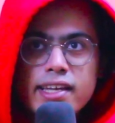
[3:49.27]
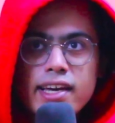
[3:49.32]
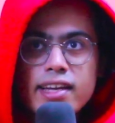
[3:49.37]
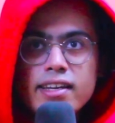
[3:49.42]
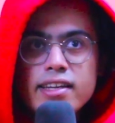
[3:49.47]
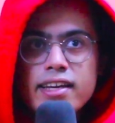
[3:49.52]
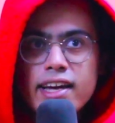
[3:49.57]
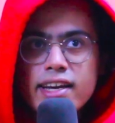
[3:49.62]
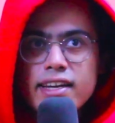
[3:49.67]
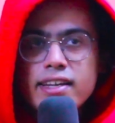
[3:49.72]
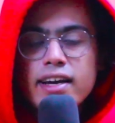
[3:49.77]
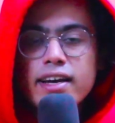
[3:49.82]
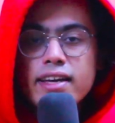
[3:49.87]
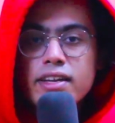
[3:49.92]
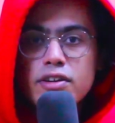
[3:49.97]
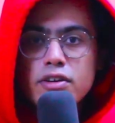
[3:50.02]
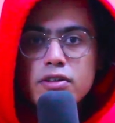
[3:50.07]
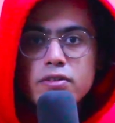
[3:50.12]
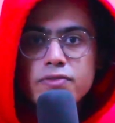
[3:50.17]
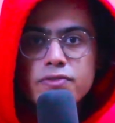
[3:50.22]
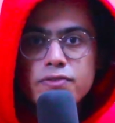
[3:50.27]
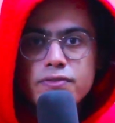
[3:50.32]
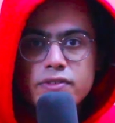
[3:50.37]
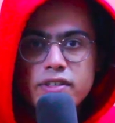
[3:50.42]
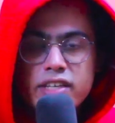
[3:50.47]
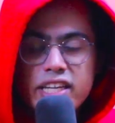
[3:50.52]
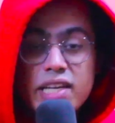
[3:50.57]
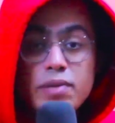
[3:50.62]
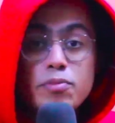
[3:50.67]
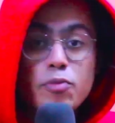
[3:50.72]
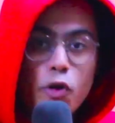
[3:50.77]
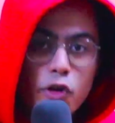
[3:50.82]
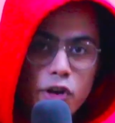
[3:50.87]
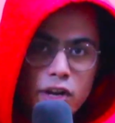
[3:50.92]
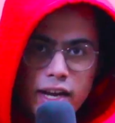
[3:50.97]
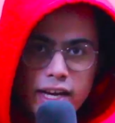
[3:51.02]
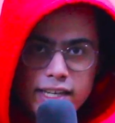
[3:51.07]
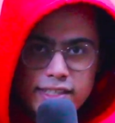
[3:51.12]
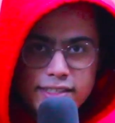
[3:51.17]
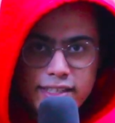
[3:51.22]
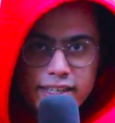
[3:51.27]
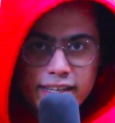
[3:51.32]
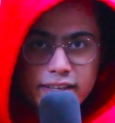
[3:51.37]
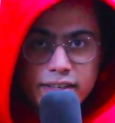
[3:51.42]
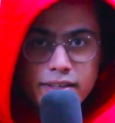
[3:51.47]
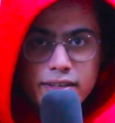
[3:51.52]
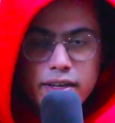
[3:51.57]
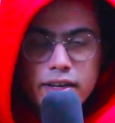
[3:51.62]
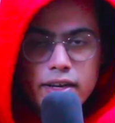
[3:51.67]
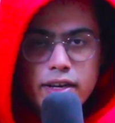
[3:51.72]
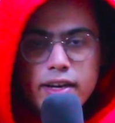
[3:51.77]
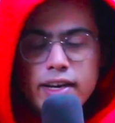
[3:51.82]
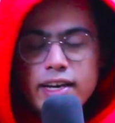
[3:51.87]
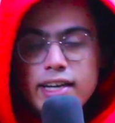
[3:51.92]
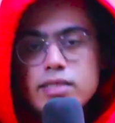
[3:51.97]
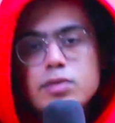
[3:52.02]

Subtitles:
it can get kind of demoralizing.